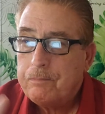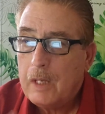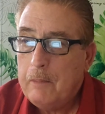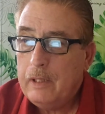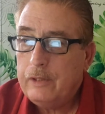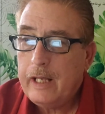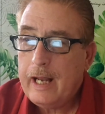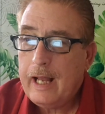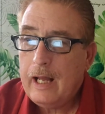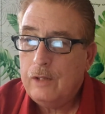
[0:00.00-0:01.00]
built that
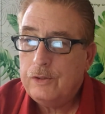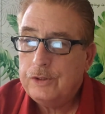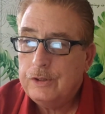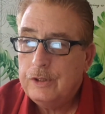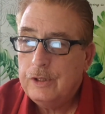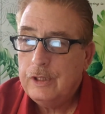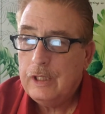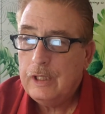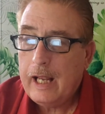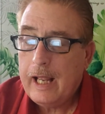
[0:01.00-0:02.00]
house.
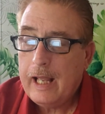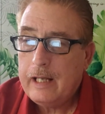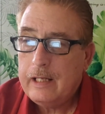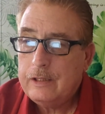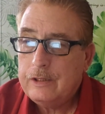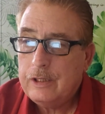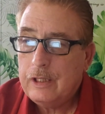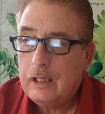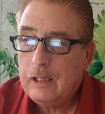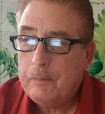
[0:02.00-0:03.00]
I had it
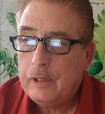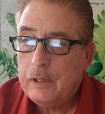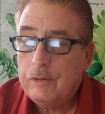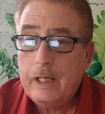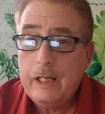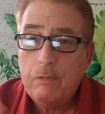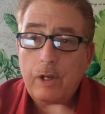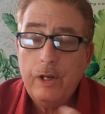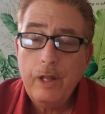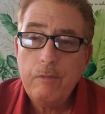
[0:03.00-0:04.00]
built. And
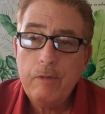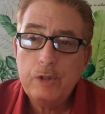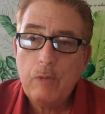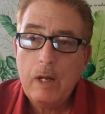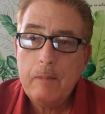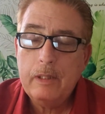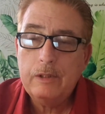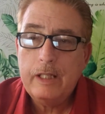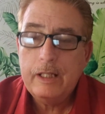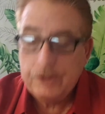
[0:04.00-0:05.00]
another reason why I built
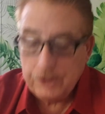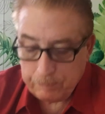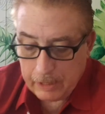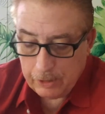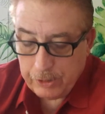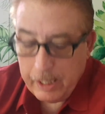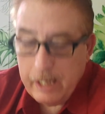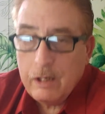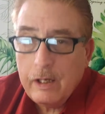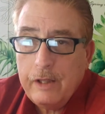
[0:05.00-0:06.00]
it is because
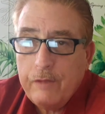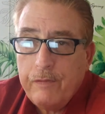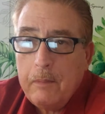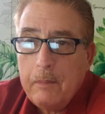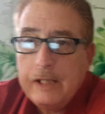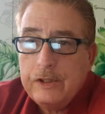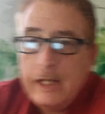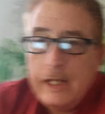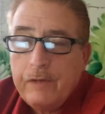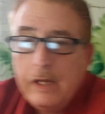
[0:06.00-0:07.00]
here in the Philippines,
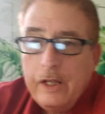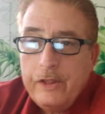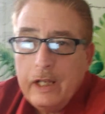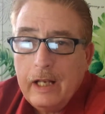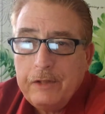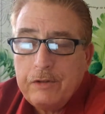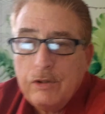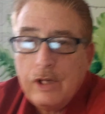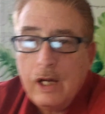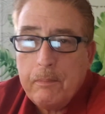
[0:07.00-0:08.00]
if the electrical
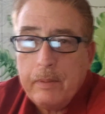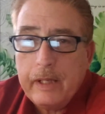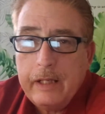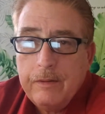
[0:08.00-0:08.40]
company